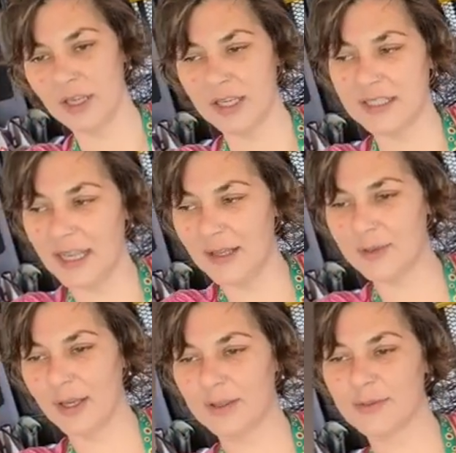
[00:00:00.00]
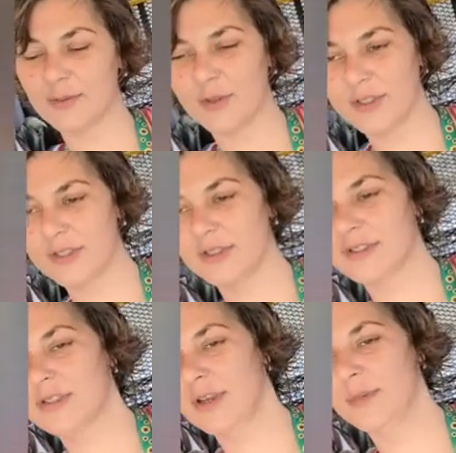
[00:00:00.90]
and I can tell I'm tired because I'm starting to
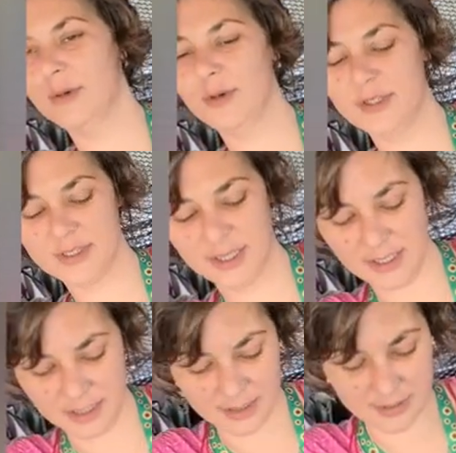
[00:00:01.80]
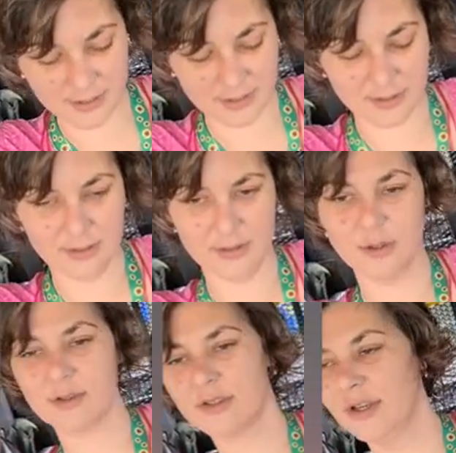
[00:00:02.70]
slur my words slightly.
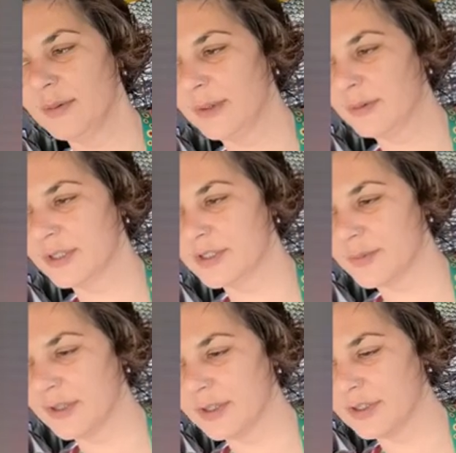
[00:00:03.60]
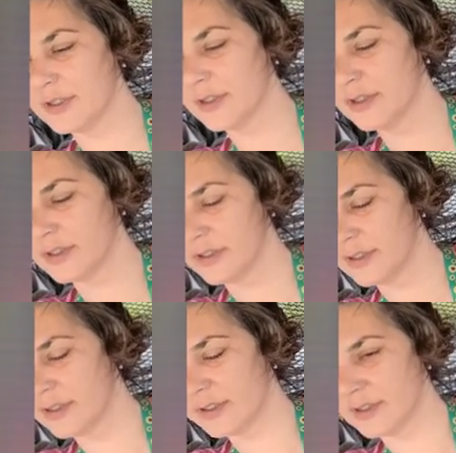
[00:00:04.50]
Not slur my words, but
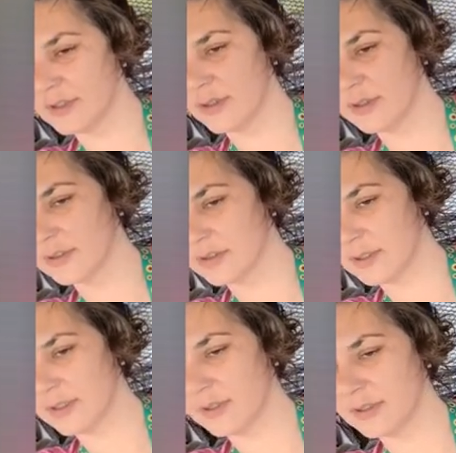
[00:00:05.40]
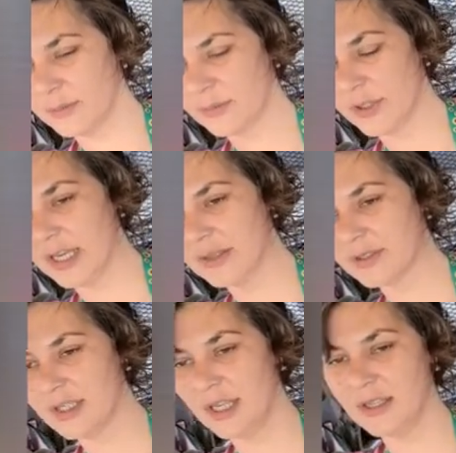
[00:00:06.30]
not
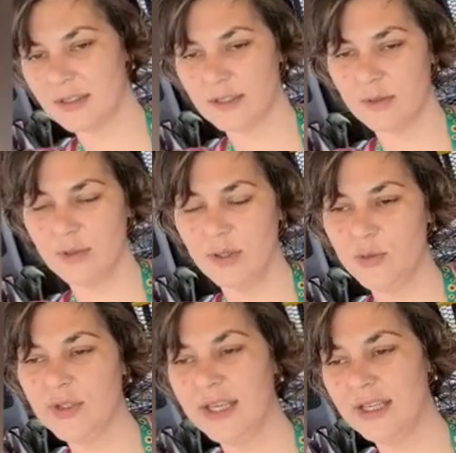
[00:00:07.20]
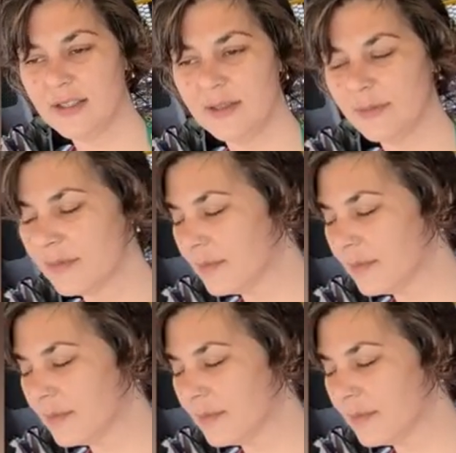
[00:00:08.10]
pronounce it or elucidate them.